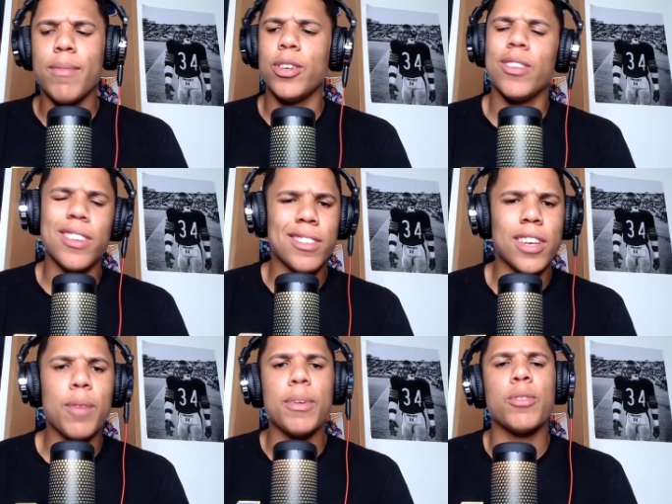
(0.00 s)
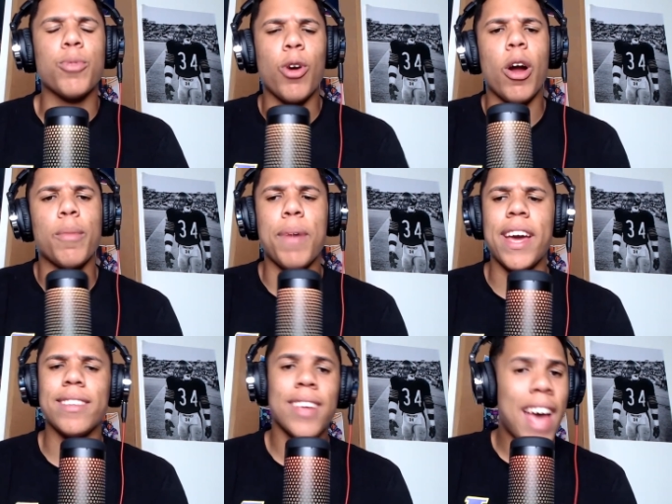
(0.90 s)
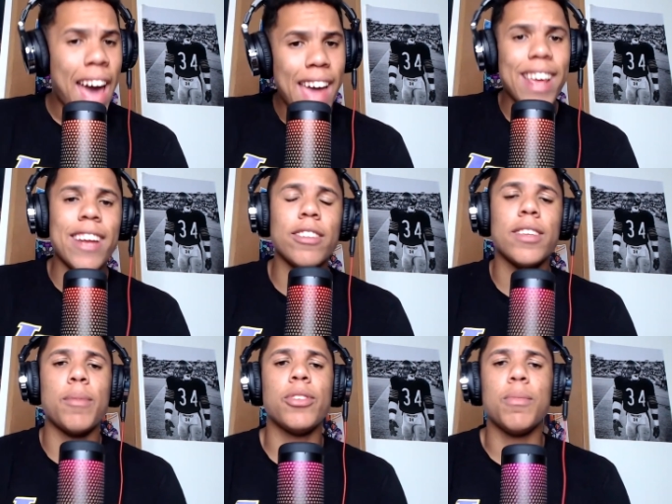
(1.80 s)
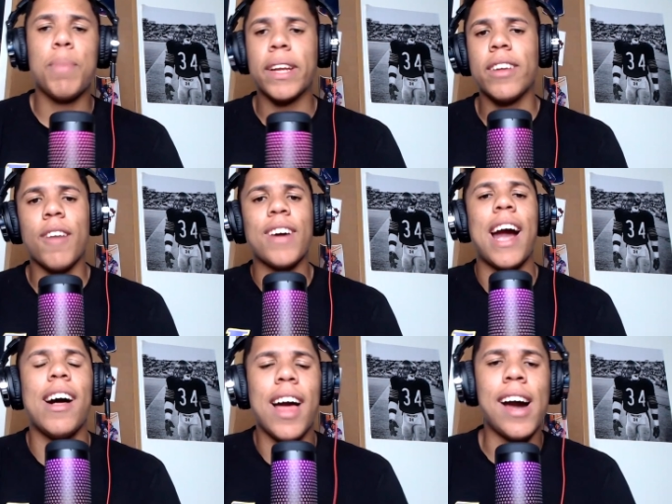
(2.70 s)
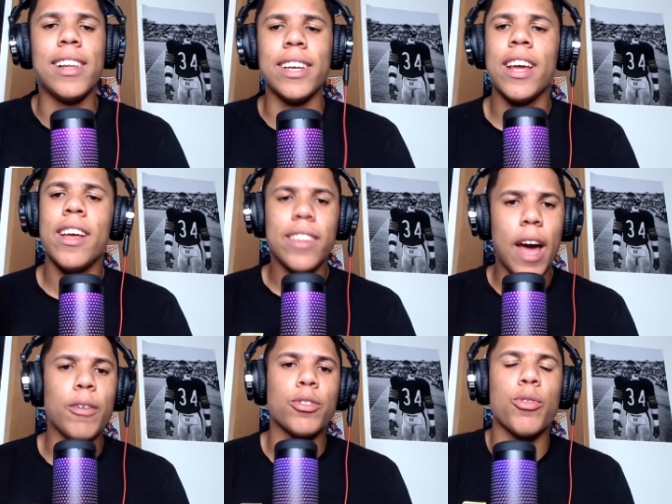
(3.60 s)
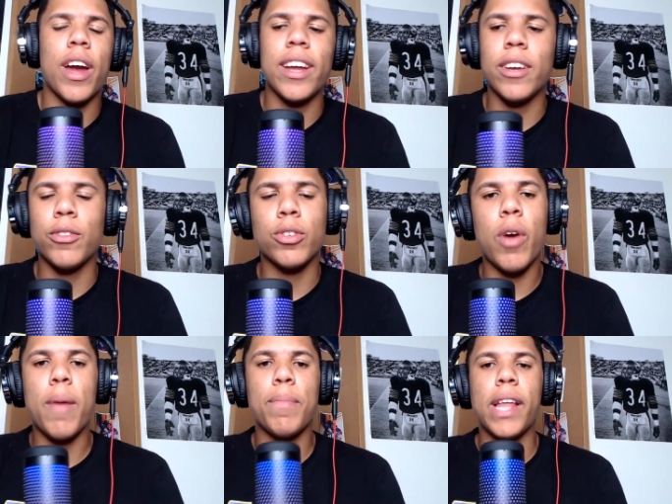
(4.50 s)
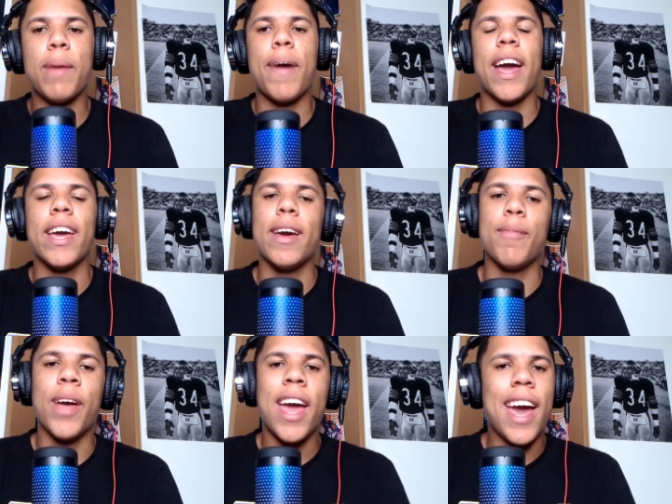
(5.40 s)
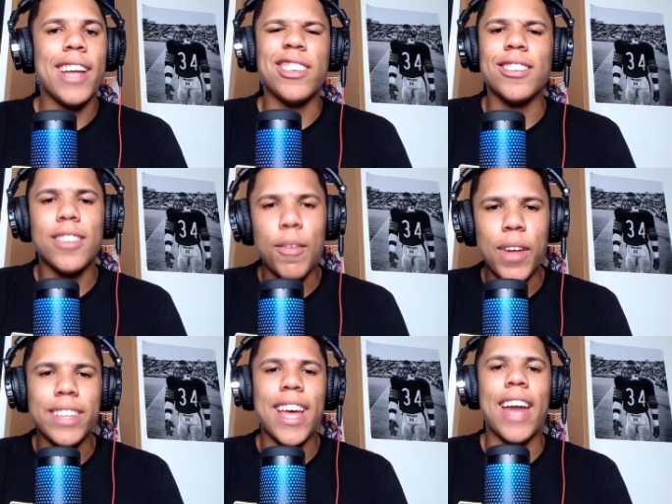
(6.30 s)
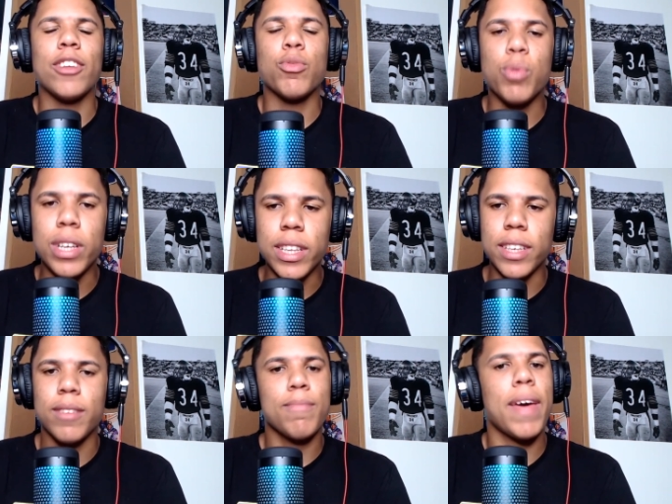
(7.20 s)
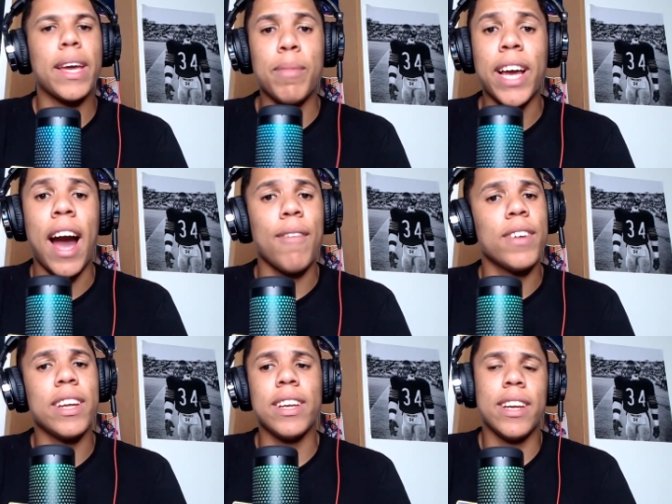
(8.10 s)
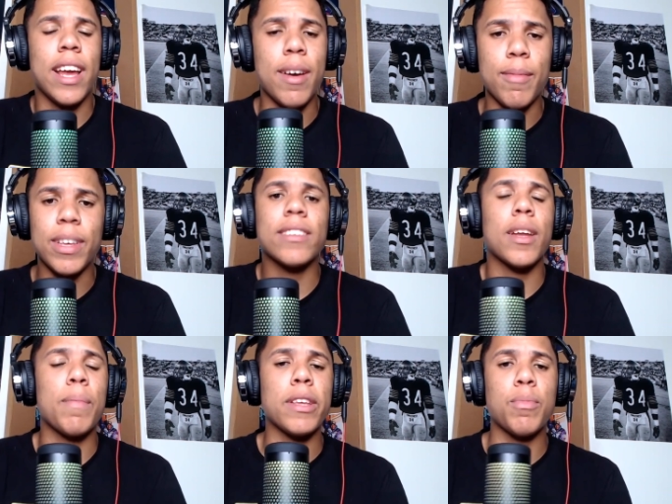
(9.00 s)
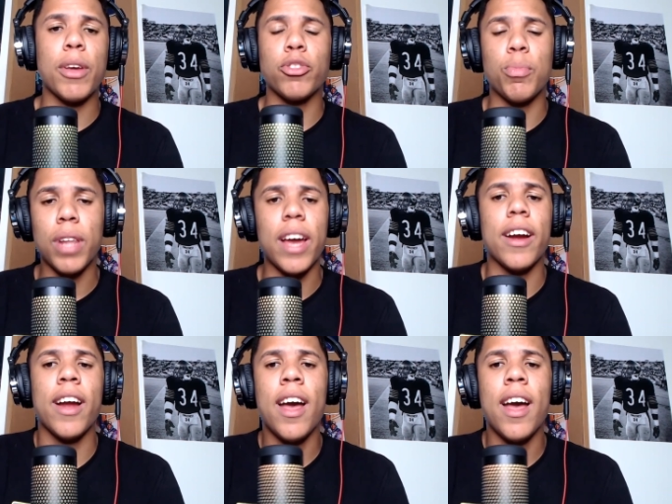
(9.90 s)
You know, there's going to be some growing pains. Had an interception picked off Kyle Allen. That was great. It was a great play by him and just stuff like that is really making me confident in him. He's going to be a special player.